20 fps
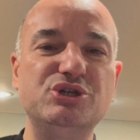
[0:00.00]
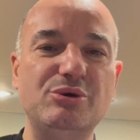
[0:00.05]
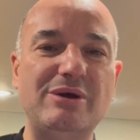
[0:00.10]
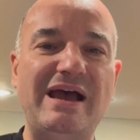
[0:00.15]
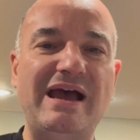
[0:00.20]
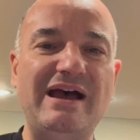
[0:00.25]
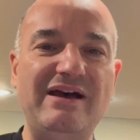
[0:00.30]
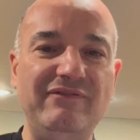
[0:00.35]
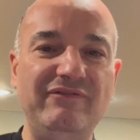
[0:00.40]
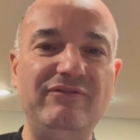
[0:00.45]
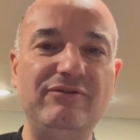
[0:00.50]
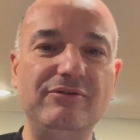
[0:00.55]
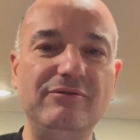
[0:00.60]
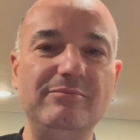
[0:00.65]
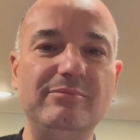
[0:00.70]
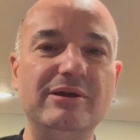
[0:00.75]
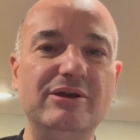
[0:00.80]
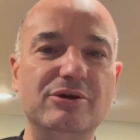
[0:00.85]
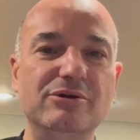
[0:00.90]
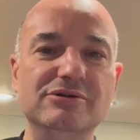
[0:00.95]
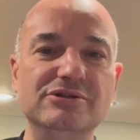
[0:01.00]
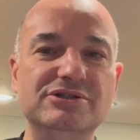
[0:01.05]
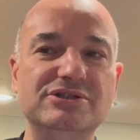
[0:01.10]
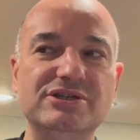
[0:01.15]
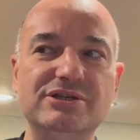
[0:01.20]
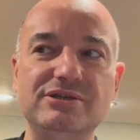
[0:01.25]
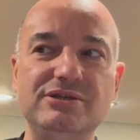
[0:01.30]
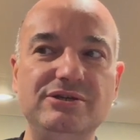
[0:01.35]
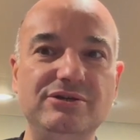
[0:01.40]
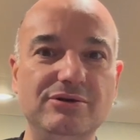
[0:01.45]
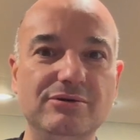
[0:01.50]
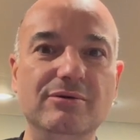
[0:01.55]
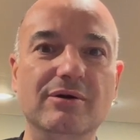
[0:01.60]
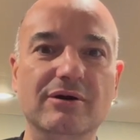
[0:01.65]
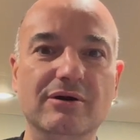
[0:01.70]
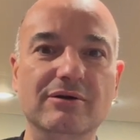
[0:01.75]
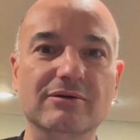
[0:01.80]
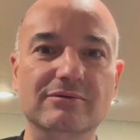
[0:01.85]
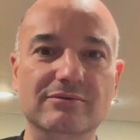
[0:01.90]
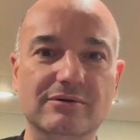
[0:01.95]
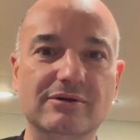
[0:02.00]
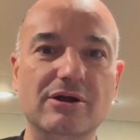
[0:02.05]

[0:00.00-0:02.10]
have to, because you are